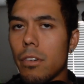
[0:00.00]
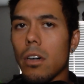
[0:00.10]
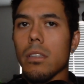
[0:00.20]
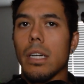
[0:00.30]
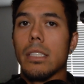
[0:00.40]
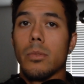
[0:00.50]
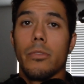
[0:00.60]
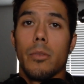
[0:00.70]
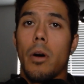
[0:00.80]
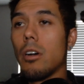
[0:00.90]
Fog lights
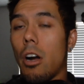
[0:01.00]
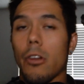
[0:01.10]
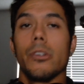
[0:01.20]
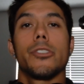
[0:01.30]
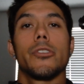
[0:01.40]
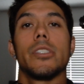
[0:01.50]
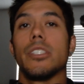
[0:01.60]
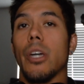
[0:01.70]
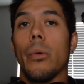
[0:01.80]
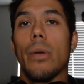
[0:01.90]
from
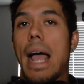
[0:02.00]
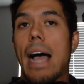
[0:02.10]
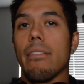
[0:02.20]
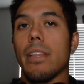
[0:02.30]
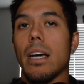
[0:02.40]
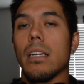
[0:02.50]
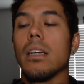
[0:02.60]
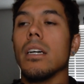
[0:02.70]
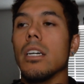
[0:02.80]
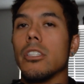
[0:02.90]
Autoextrude don't have
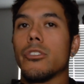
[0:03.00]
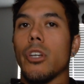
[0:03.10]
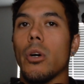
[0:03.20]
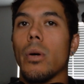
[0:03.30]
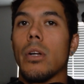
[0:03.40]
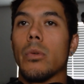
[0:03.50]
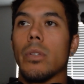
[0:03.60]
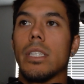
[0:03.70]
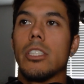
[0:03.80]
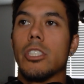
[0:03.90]
that, so it
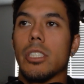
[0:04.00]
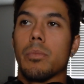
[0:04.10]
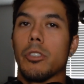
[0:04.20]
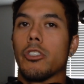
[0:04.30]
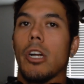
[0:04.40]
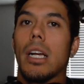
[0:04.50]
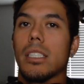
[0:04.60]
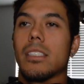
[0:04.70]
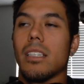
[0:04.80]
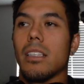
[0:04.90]
really just
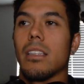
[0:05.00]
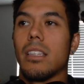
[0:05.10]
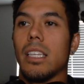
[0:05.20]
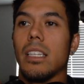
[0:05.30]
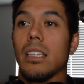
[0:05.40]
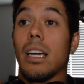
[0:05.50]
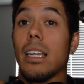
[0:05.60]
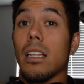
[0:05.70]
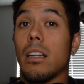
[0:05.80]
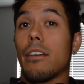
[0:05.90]
projects the
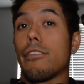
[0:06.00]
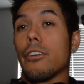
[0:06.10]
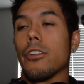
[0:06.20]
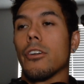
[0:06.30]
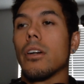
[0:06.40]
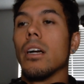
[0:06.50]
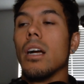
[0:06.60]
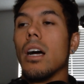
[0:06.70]
light a lot further.